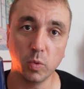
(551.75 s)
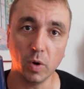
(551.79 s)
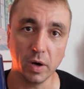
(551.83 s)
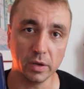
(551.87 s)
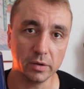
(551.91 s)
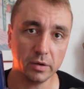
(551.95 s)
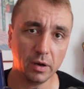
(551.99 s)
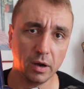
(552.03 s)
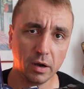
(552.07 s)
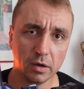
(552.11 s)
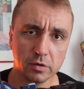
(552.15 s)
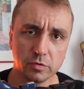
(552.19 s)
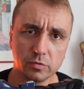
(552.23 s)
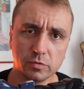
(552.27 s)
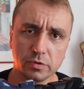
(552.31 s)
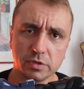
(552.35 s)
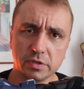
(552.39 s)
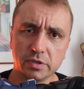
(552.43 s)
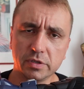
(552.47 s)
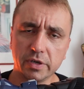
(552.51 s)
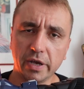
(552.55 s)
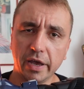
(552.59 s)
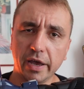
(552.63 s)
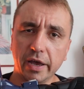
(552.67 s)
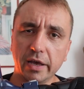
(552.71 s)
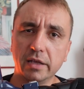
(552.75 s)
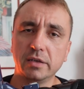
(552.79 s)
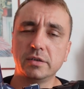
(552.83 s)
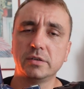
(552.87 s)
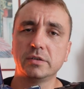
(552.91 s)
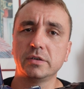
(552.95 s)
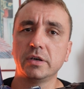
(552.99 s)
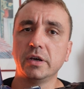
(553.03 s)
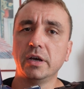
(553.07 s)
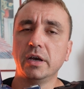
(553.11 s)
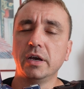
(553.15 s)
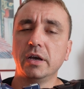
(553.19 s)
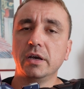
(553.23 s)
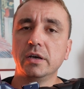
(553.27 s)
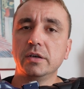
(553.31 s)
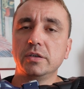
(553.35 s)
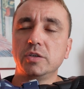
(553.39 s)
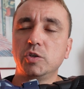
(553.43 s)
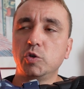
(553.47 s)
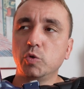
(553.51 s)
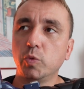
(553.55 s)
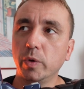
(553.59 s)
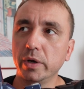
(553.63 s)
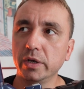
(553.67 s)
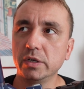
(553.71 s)

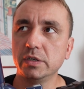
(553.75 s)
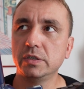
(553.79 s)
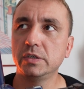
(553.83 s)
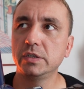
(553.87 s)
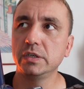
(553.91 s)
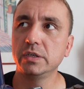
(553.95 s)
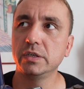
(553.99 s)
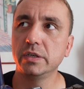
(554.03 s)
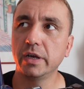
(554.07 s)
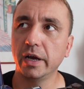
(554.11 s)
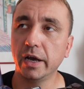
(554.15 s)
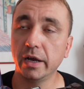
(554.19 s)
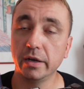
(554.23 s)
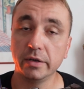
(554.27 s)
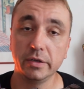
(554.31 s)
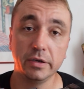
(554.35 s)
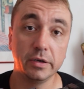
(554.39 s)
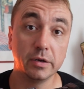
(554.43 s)
129